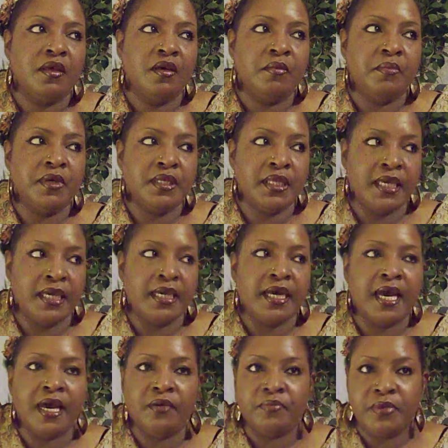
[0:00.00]
But yeah,
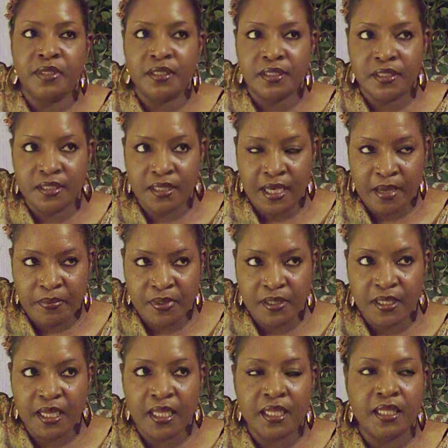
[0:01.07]
I've been
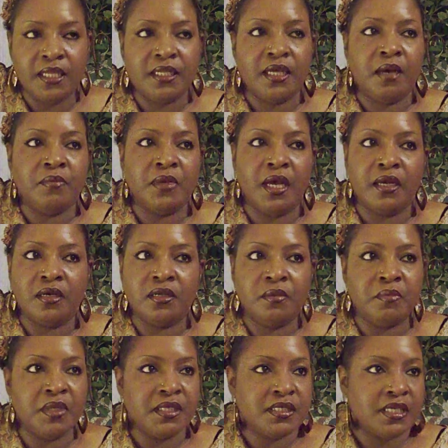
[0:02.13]
dating. I'm not gonna
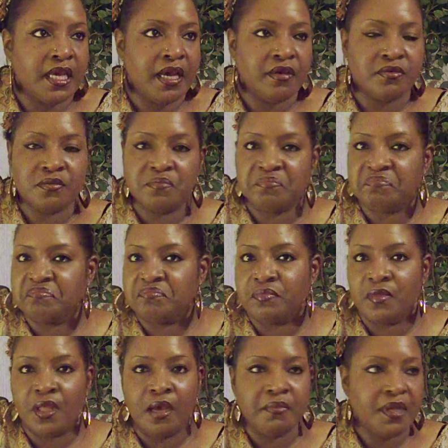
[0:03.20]
miss out.
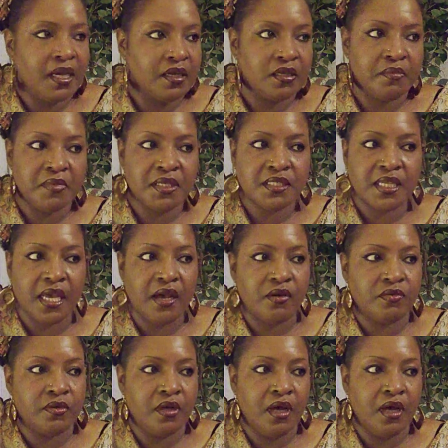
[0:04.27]
I'm not gonna miss out.